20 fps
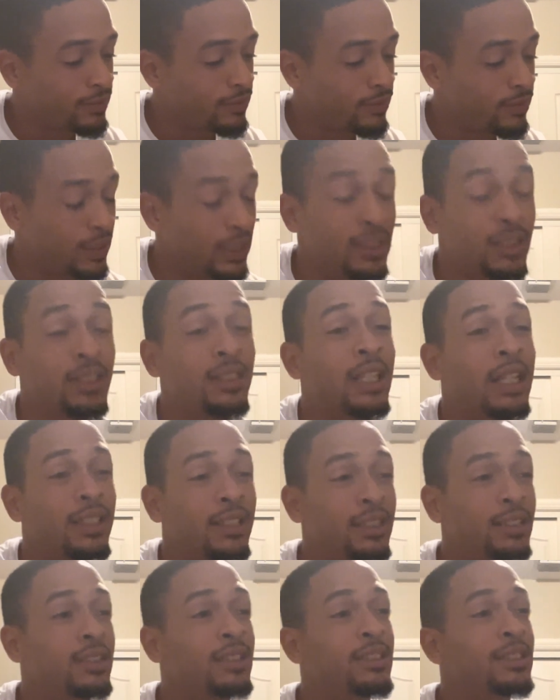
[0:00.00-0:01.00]

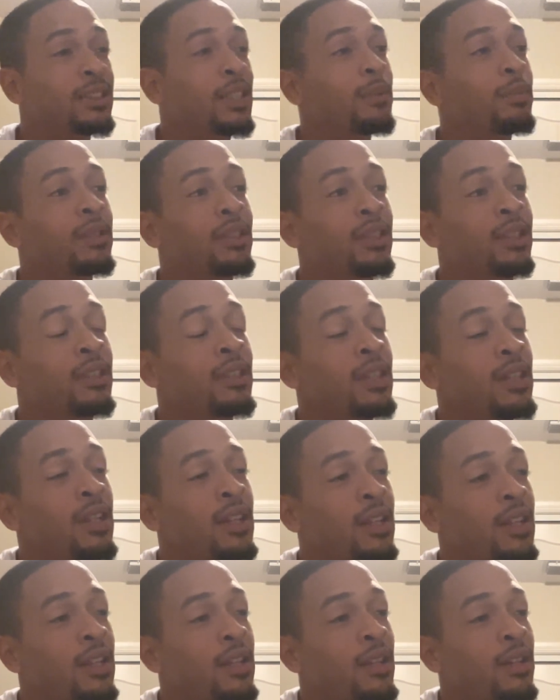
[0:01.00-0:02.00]
This is something
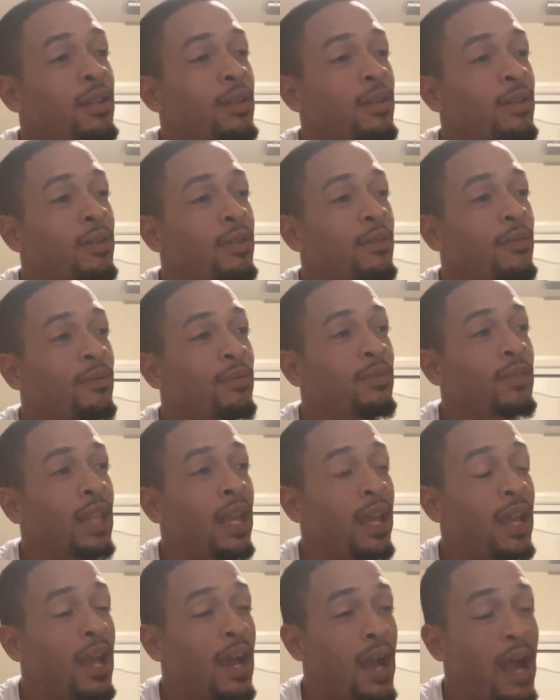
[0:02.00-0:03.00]

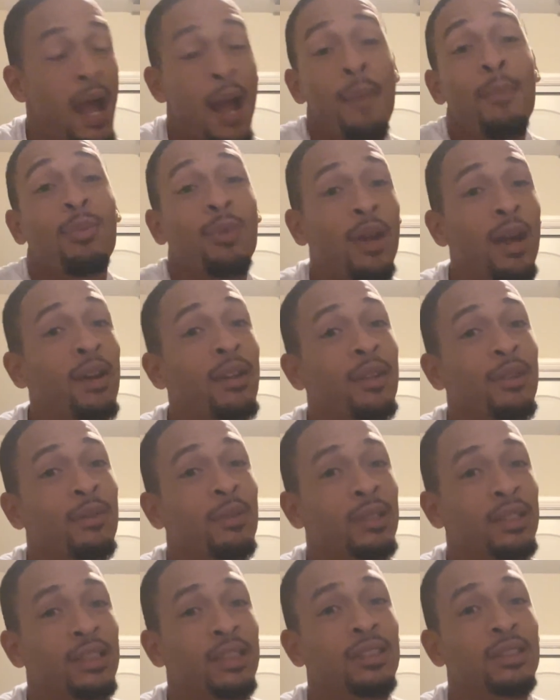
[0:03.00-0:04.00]
that I'm proud of
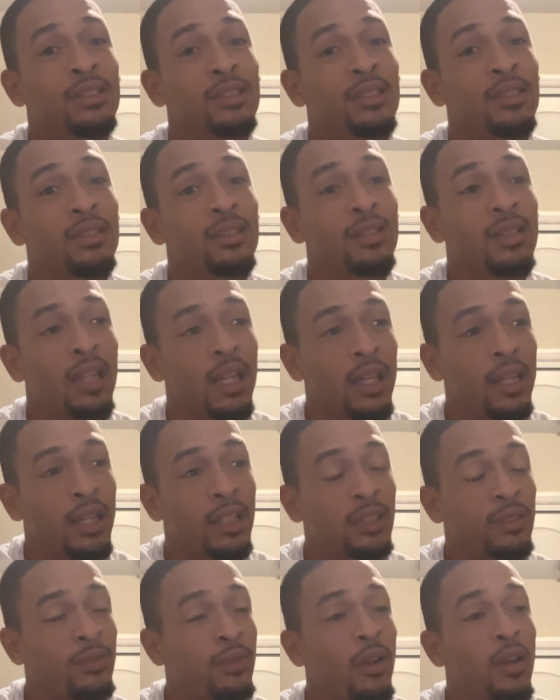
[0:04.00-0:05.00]
with this. Like, as
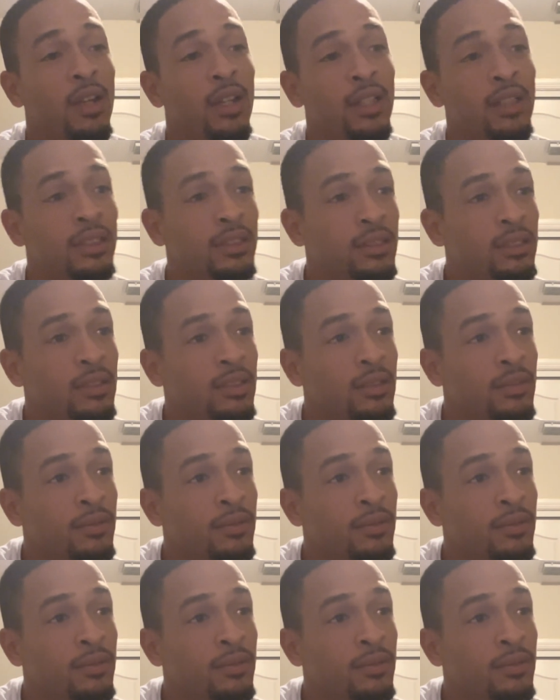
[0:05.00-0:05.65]
far as